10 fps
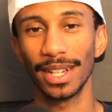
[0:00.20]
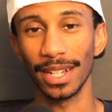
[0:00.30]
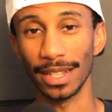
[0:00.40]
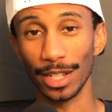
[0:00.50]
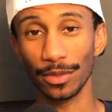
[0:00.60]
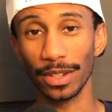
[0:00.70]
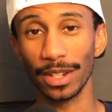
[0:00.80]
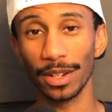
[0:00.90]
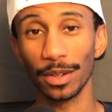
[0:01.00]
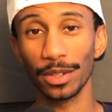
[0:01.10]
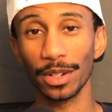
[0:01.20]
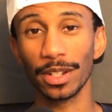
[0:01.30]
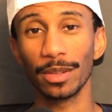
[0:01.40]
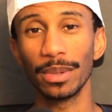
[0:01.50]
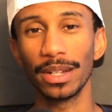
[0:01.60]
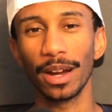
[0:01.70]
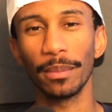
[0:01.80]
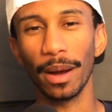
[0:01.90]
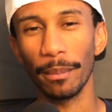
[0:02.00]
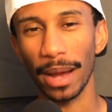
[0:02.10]
In this video, you're going to become
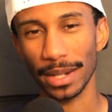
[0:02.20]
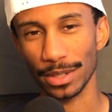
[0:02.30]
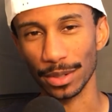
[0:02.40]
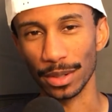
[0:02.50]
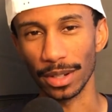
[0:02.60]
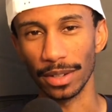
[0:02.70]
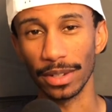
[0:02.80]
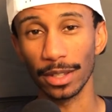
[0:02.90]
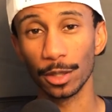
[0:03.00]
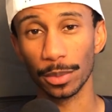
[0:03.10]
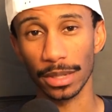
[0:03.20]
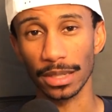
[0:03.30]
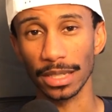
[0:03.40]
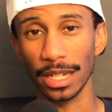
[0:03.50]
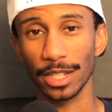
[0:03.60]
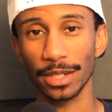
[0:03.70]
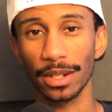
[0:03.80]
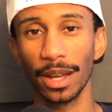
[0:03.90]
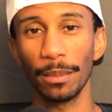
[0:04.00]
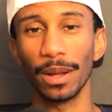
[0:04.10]
a master of English pronunciation
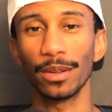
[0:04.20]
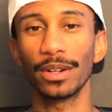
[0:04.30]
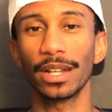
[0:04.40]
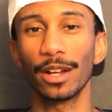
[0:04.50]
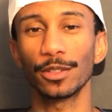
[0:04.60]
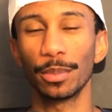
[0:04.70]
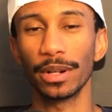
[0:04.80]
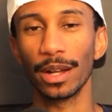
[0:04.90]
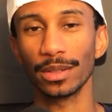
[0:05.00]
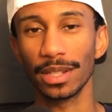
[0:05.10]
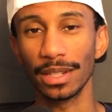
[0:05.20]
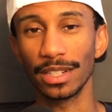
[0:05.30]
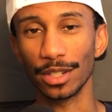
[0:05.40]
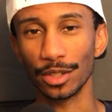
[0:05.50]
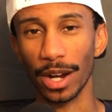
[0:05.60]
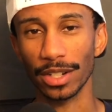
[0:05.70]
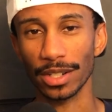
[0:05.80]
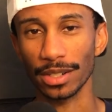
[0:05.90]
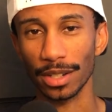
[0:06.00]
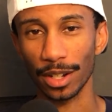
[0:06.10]
by learning how to pronounce these
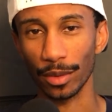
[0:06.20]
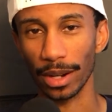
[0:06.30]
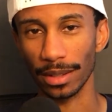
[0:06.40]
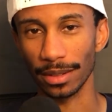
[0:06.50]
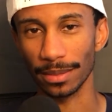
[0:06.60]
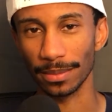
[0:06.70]
contractions correctly.